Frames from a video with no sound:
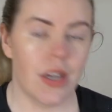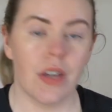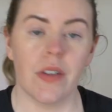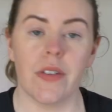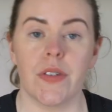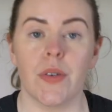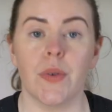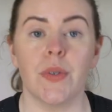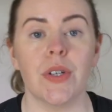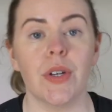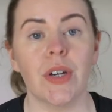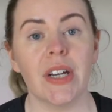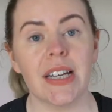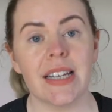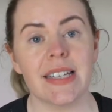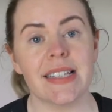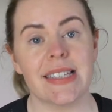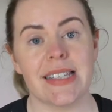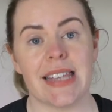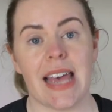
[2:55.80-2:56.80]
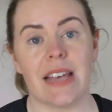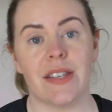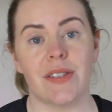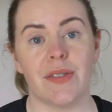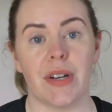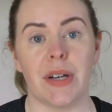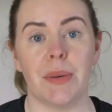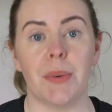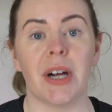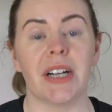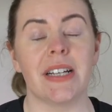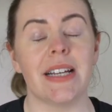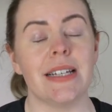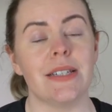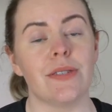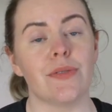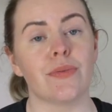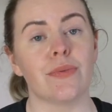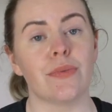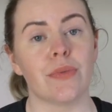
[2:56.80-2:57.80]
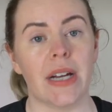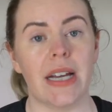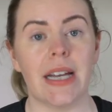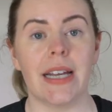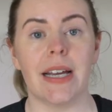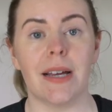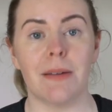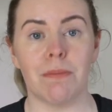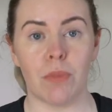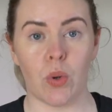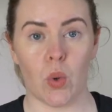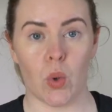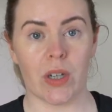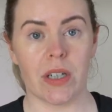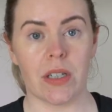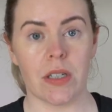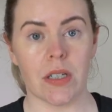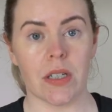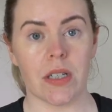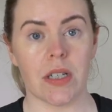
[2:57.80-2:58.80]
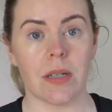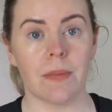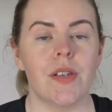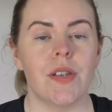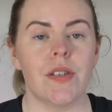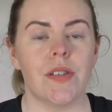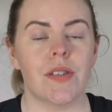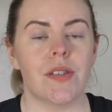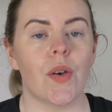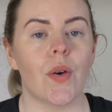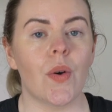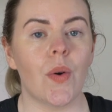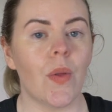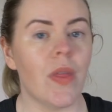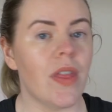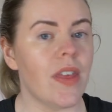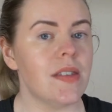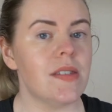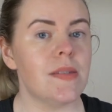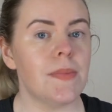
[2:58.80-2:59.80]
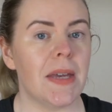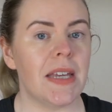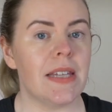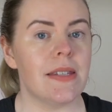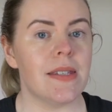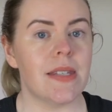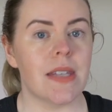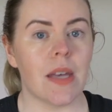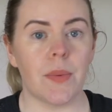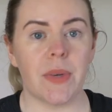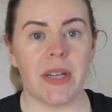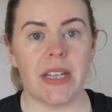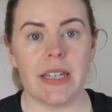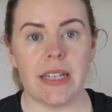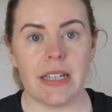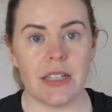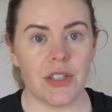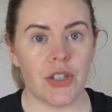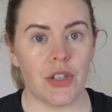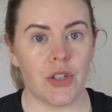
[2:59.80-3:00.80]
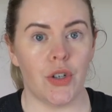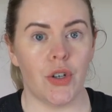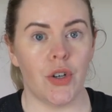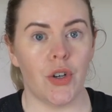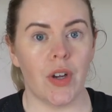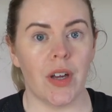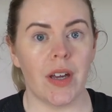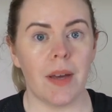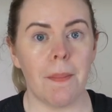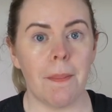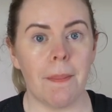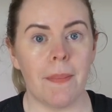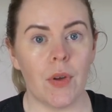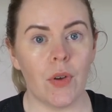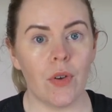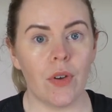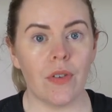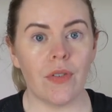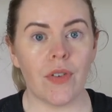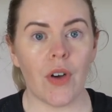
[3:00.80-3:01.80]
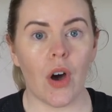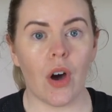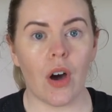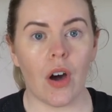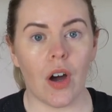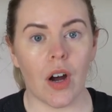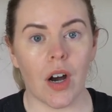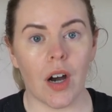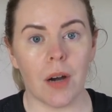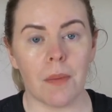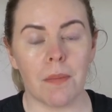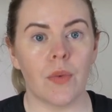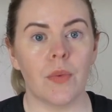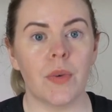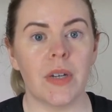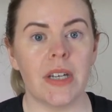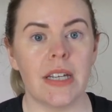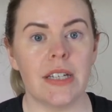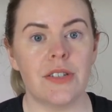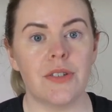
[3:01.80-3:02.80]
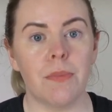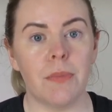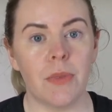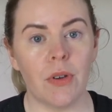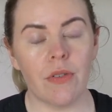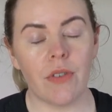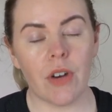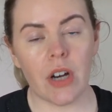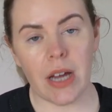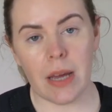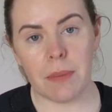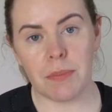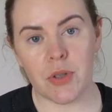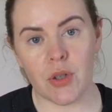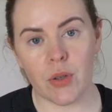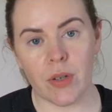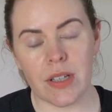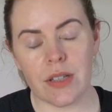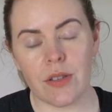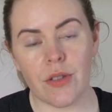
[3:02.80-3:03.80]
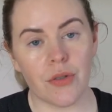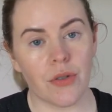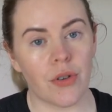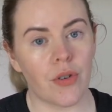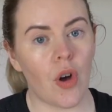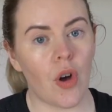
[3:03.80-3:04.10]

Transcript: So doing accessory work is really important. So this means that we need to move our hip joint through